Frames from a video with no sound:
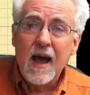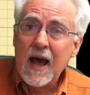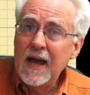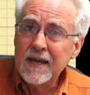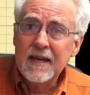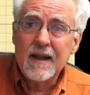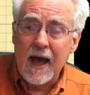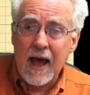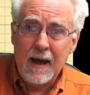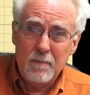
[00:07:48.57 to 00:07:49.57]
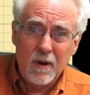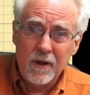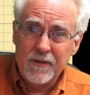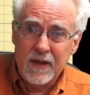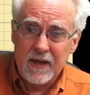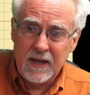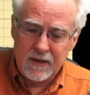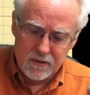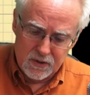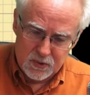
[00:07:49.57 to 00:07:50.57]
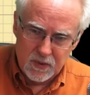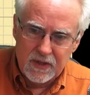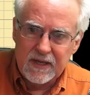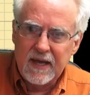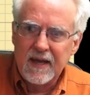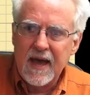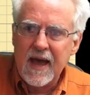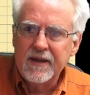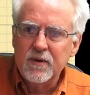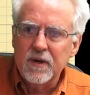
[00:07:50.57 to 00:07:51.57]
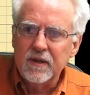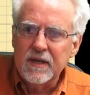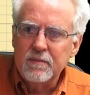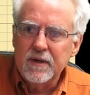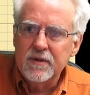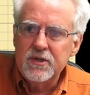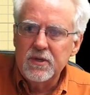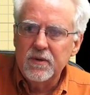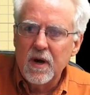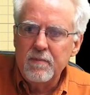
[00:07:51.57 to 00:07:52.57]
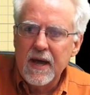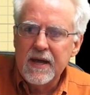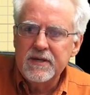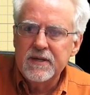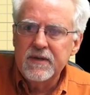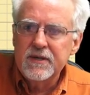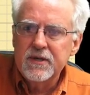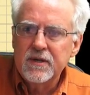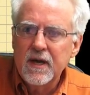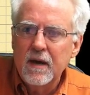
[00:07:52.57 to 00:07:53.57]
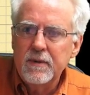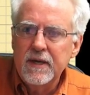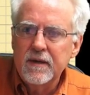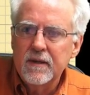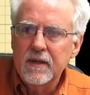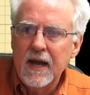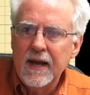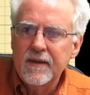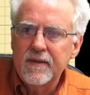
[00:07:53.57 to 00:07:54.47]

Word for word: I can eyeball the angles really accurately because, you know, imagine that you're coming like